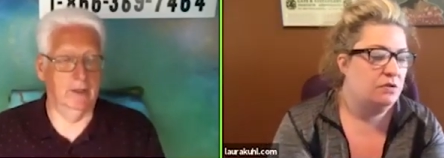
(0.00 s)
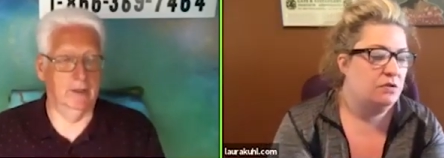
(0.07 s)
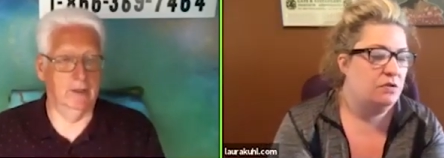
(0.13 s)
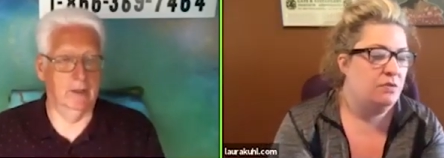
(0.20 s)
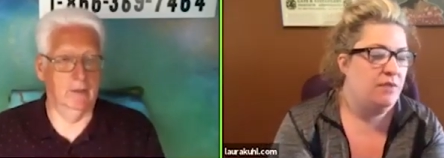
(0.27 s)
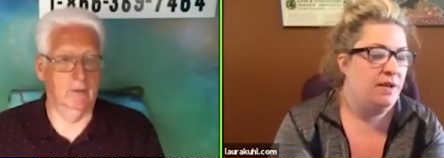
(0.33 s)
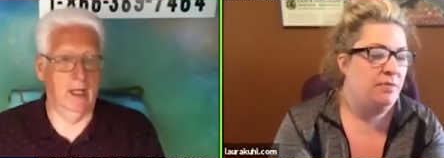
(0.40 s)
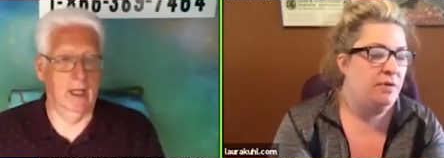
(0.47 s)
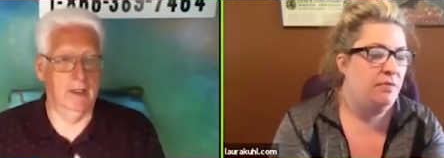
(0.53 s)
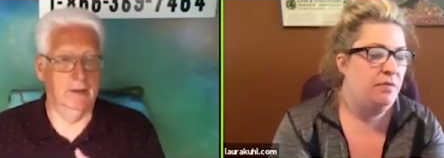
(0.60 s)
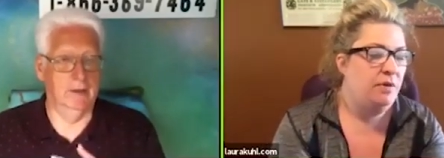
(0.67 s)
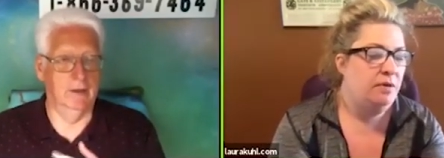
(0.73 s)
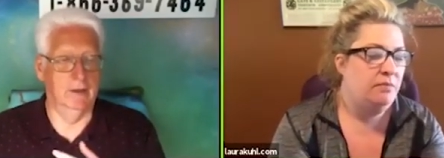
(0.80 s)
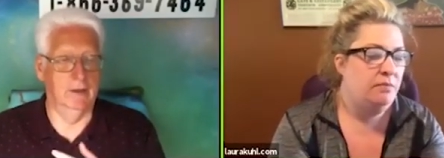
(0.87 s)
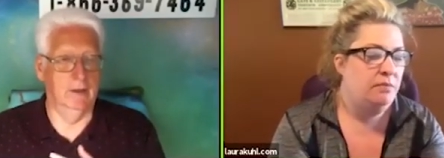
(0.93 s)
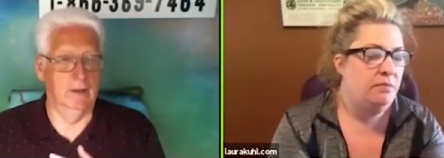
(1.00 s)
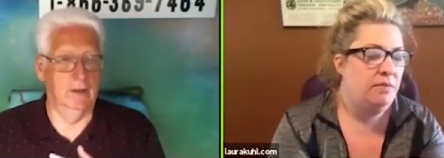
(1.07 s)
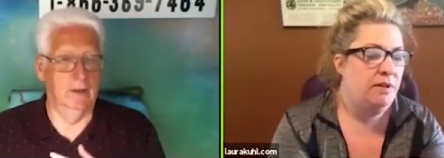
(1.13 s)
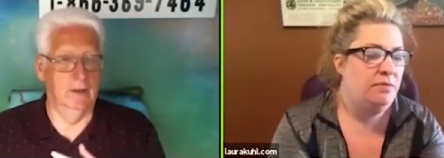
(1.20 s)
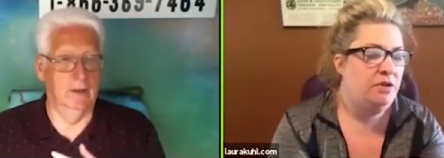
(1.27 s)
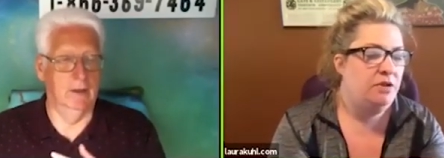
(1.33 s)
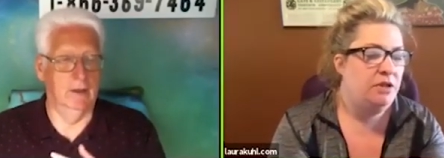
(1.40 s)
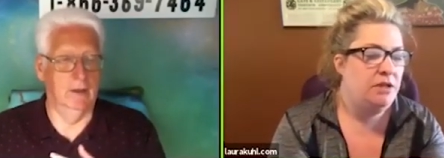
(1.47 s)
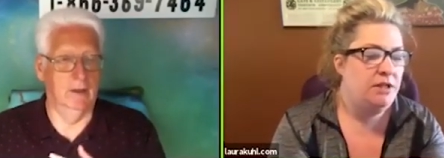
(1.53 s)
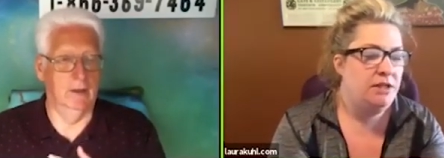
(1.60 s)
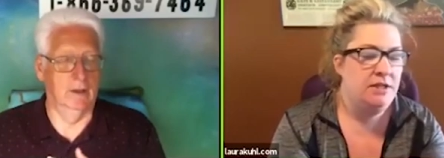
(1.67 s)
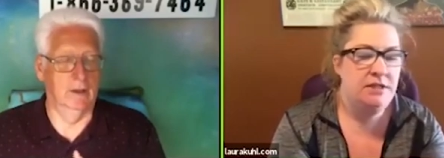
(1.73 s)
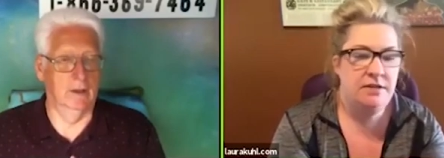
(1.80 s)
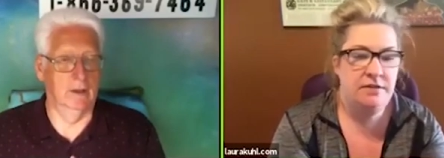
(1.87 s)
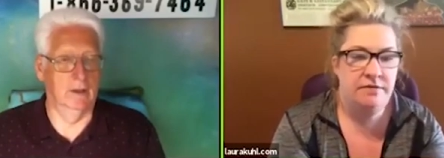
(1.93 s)
Speaker 1: So maybe she
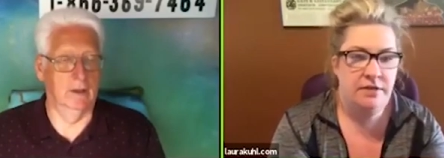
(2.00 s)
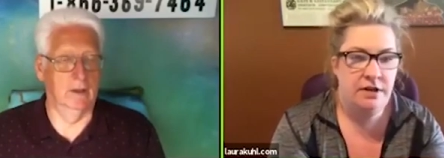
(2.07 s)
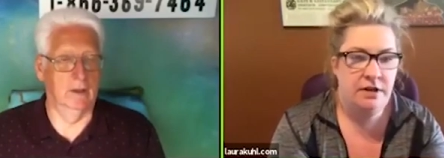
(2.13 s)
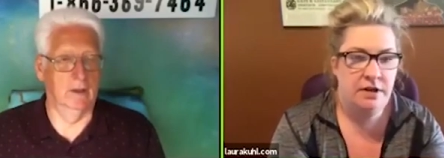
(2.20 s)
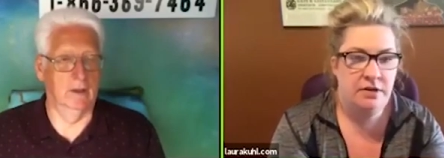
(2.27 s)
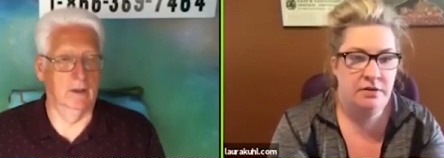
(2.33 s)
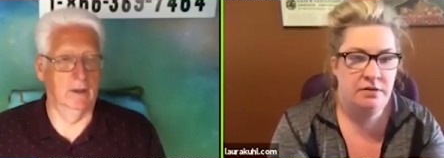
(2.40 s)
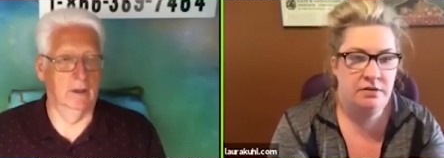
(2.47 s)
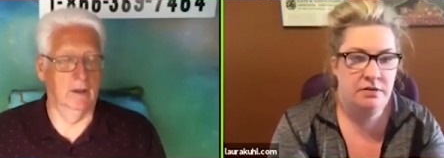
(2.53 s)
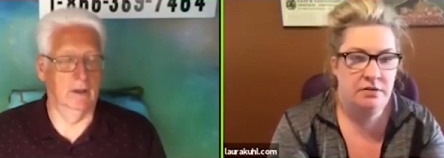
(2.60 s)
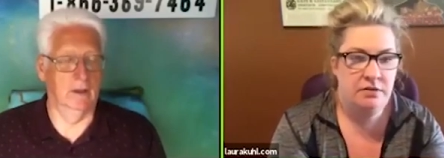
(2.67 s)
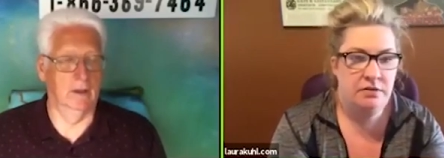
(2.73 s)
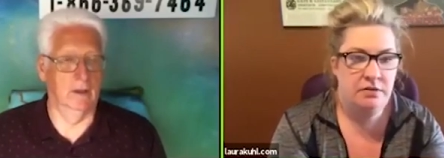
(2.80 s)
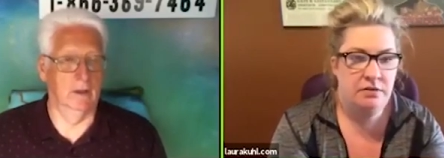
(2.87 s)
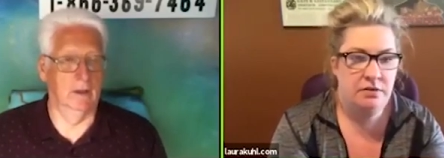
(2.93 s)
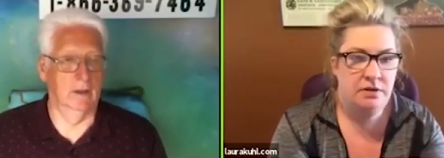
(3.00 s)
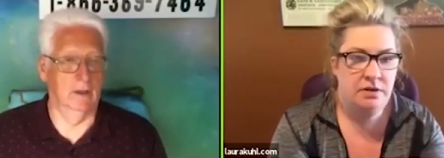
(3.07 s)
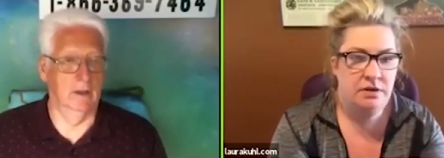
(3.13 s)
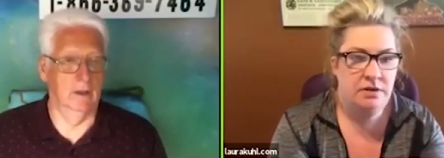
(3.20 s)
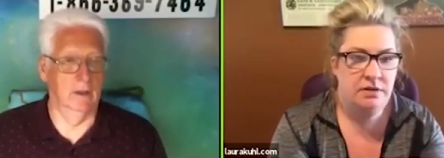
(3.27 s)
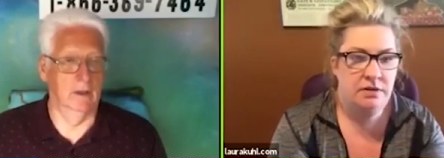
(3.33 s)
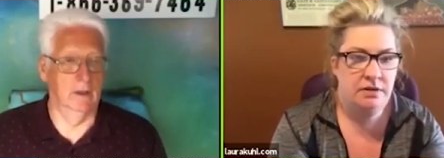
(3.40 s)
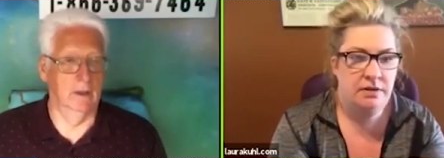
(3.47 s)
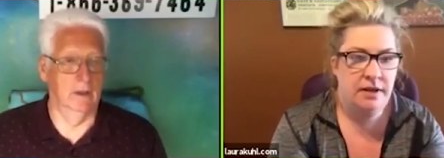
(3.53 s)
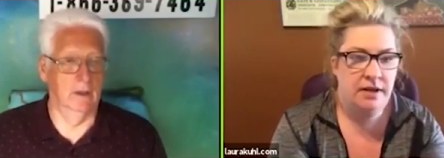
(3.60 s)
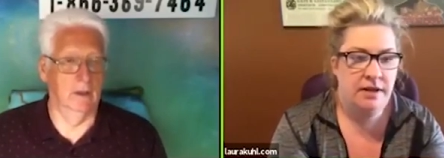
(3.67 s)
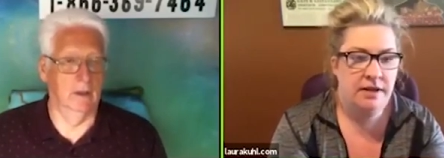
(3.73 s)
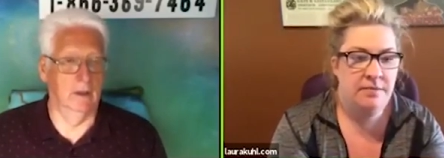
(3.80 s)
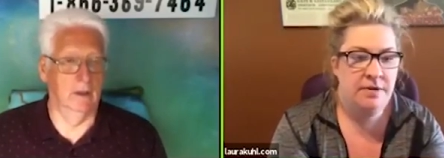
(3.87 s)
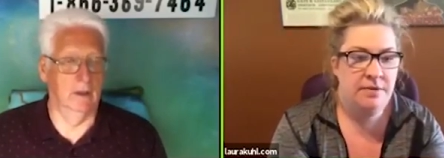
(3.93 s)
needs to figure out,
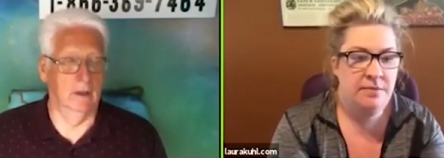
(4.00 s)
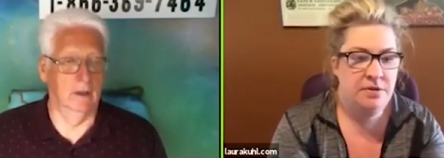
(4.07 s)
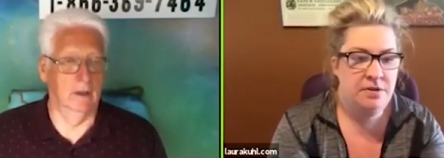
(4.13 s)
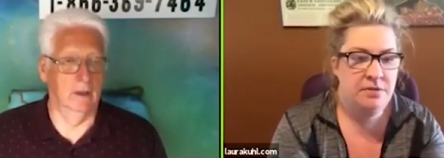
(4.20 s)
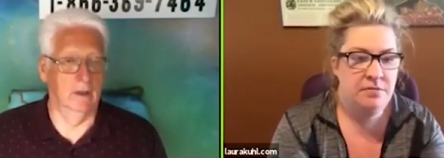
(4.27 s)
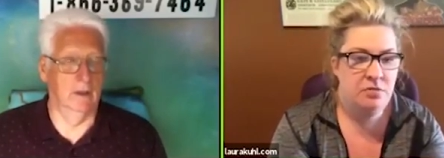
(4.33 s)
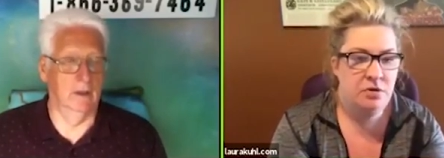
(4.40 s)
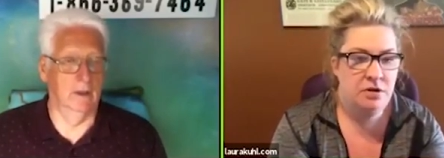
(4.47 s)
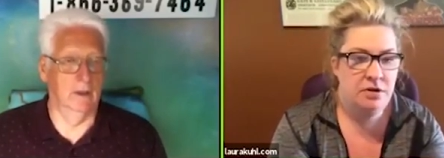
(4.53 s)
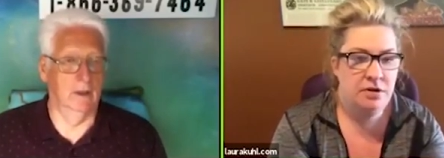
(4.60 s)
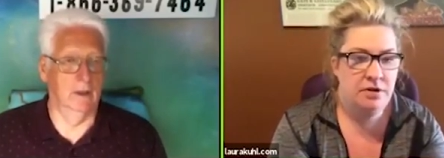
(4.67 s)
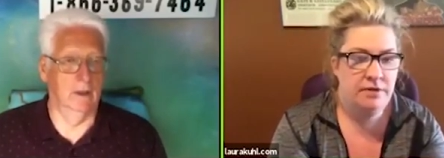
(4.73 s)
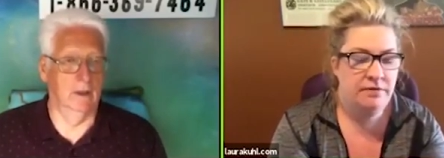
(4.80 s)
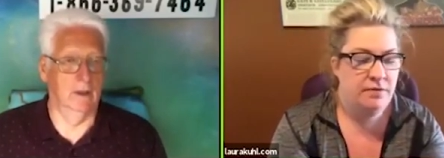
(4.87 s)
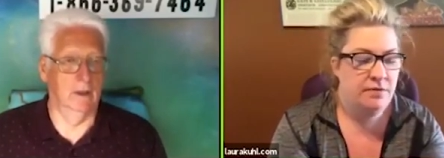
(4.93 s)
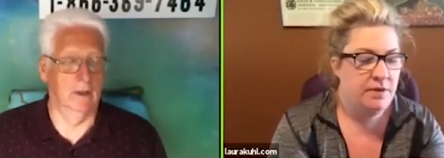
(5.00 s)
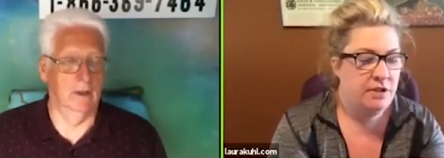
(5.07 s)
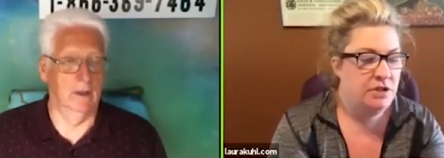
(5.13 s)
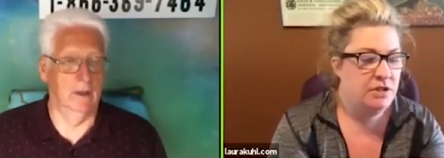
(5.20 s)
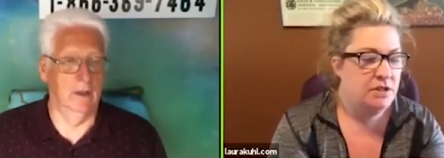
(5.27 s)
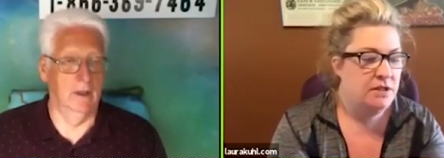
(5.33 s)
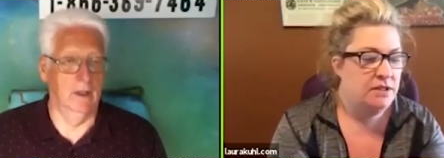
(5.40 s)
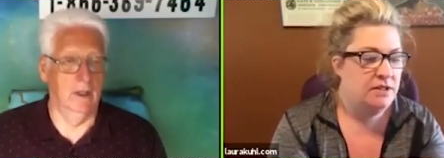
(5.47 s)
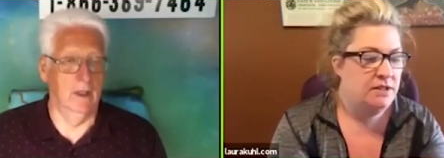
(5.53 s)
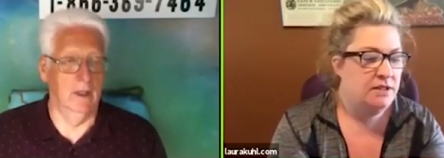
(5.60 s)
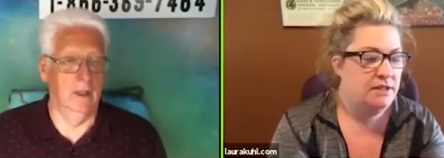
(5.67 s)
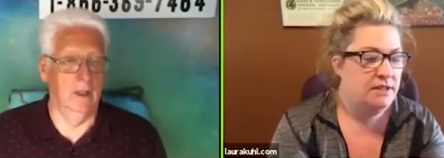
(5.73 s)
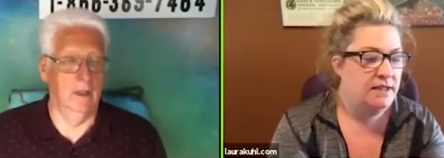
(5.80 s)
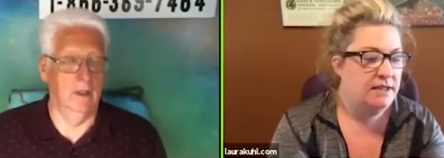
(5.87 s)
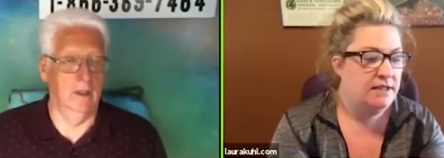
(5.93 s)
come up with some more information and then
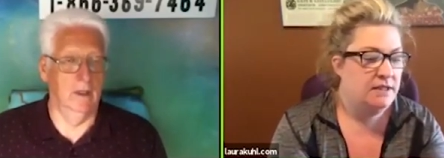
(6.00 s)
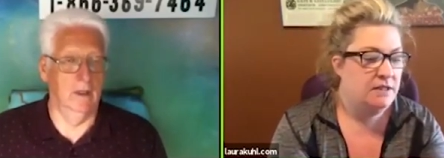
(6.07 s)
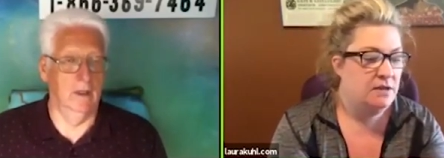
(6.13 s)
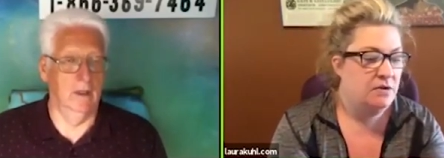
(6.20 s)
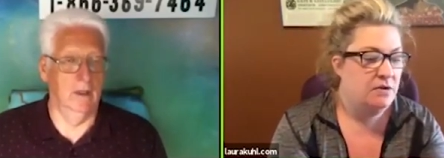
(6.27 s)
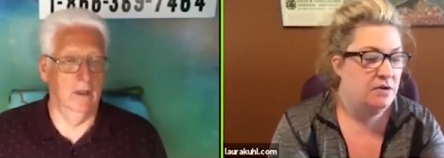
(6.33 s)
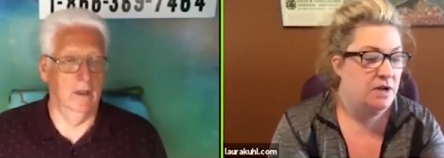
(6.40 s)
let us know.